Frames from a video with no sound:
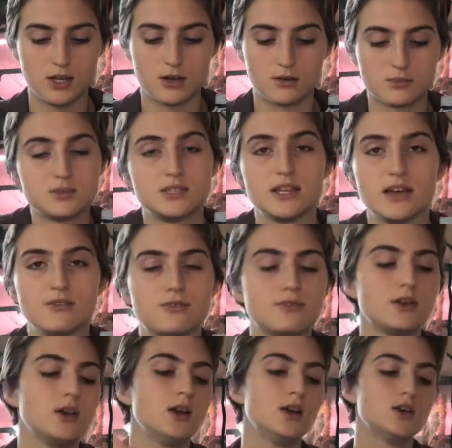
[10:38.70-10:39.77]
safe.
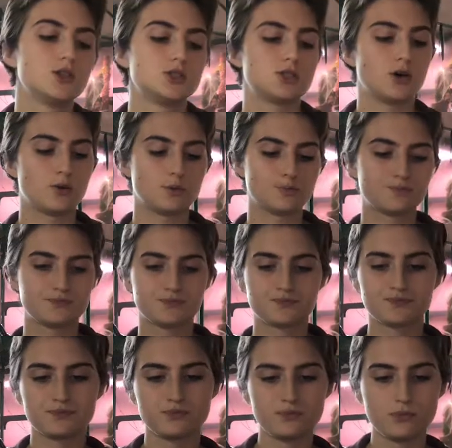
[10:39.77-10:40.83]
So
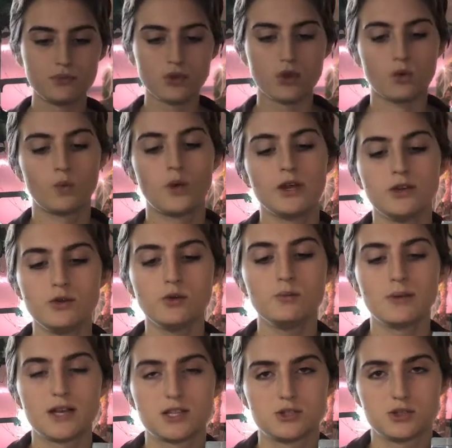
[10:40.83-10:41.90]
when you
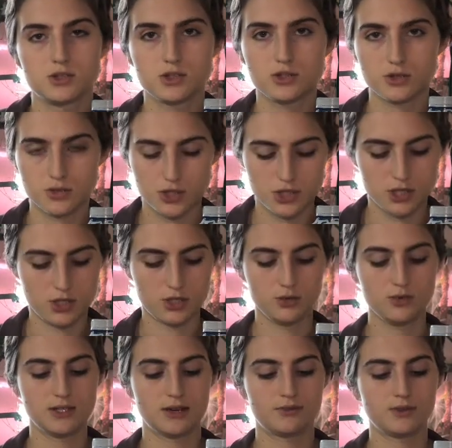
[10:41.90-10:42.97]
mix your solution, you
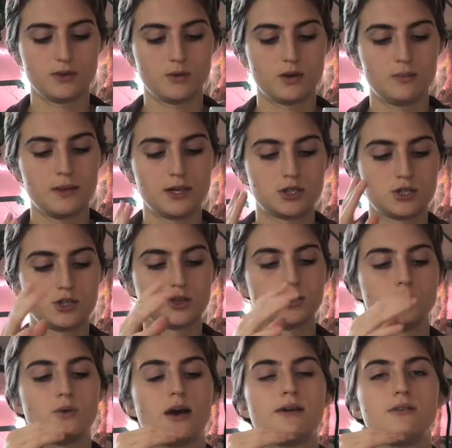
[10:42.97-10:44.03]
definitely want to make sure you
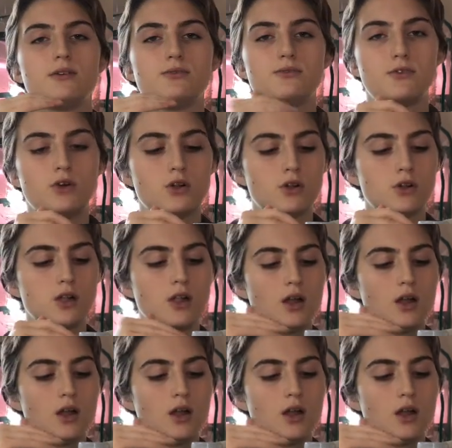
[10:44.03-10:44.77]
have a full